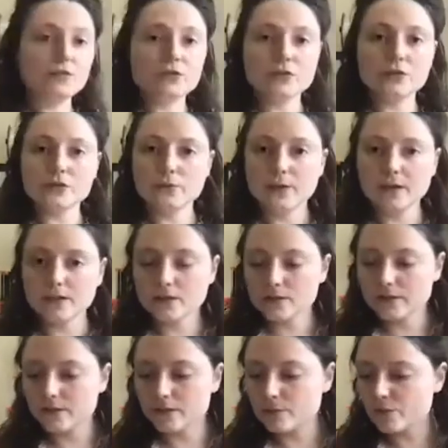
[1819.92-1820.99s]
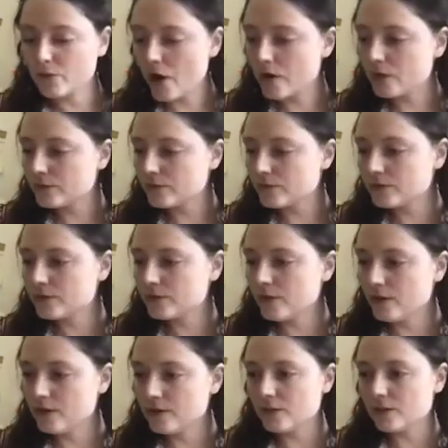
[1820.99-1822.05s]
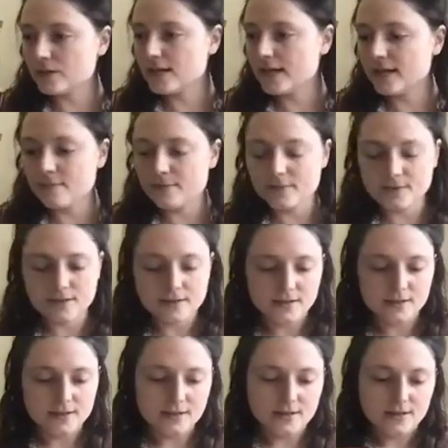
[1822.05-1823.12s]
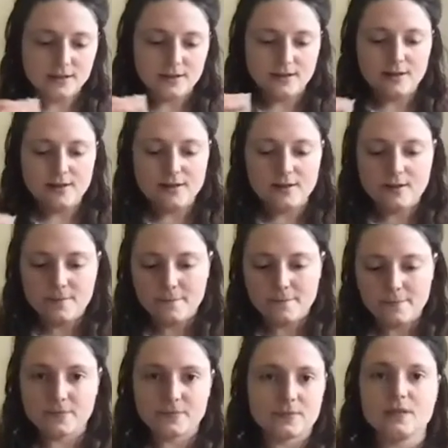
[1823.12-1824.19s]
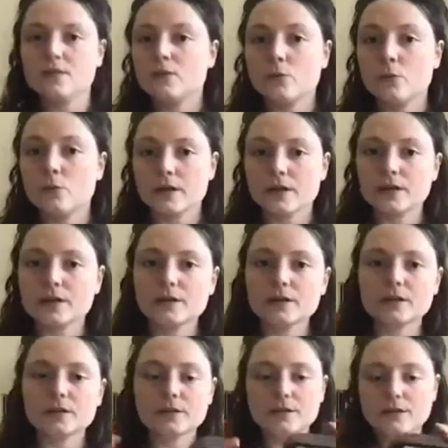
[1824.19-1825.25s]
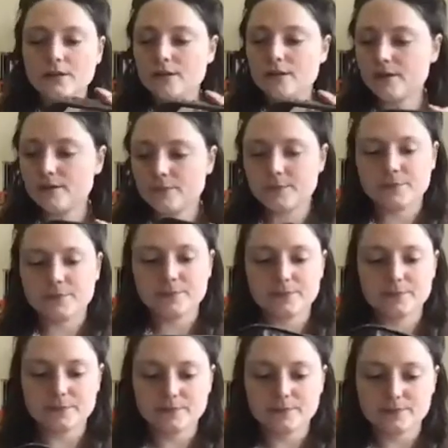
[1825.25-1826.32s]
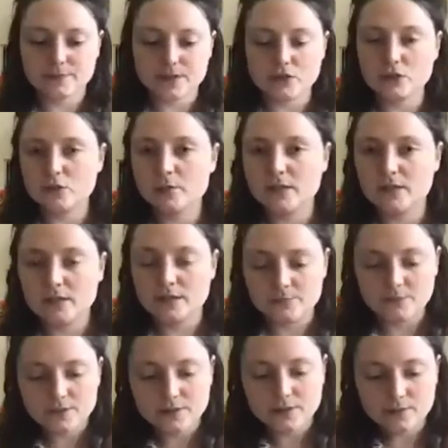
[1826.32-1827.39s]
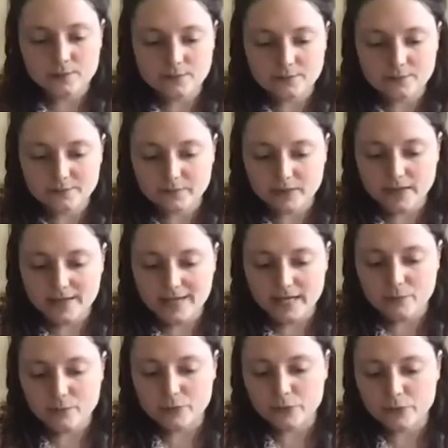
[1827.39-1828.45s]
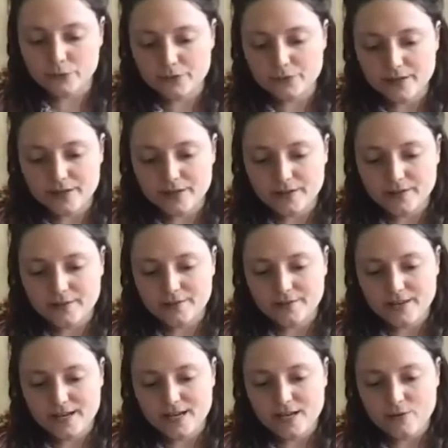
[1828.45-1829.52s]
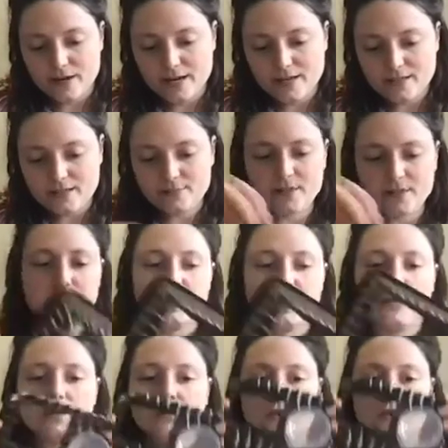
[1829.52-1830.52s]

just regular brown uh, duct tape. Um, either work. Um, they should be leak proof uh, anyways. So